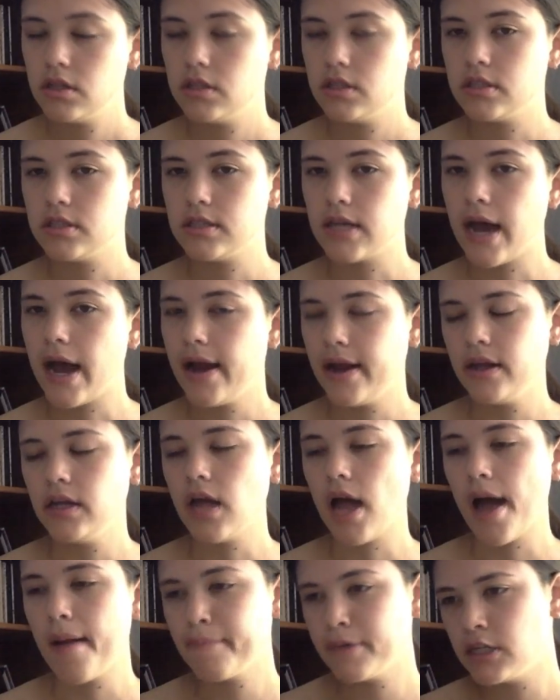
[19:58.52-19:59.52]
deciding
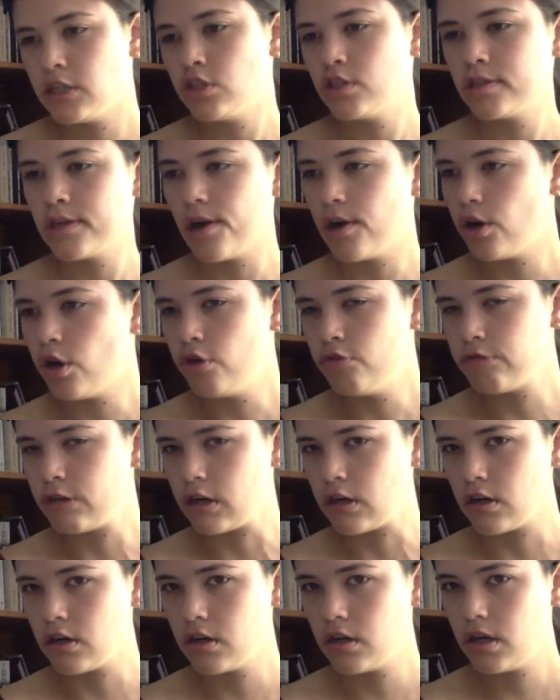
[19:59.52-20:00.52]
I'm going to start
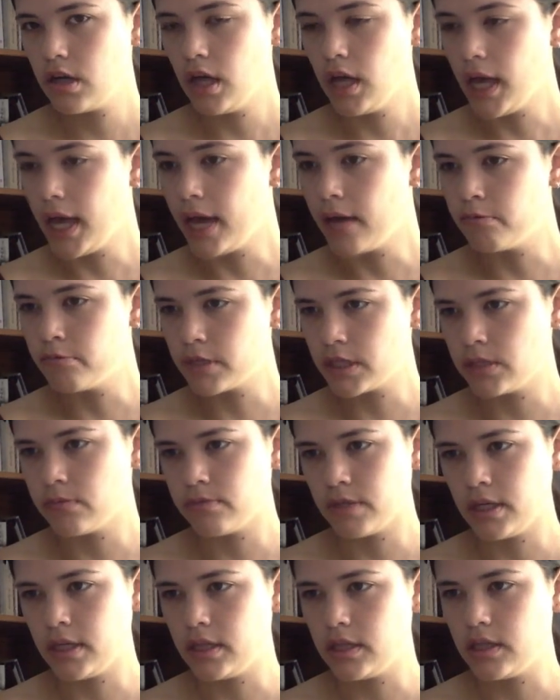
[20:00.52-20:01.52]
over and
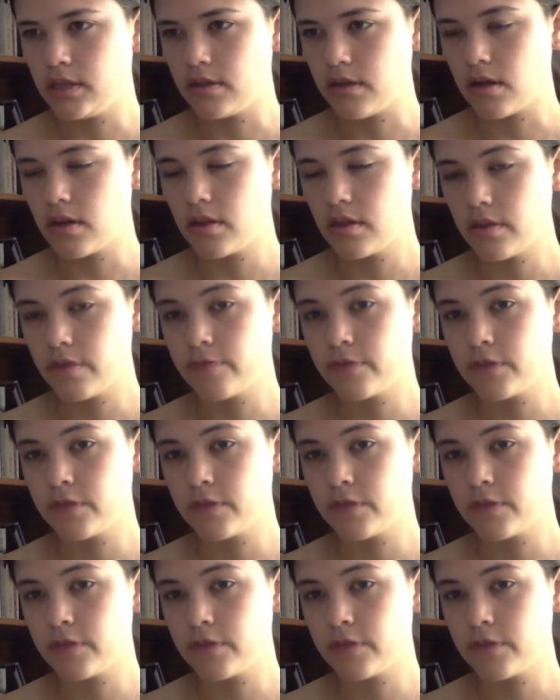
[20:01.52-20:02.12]
reread the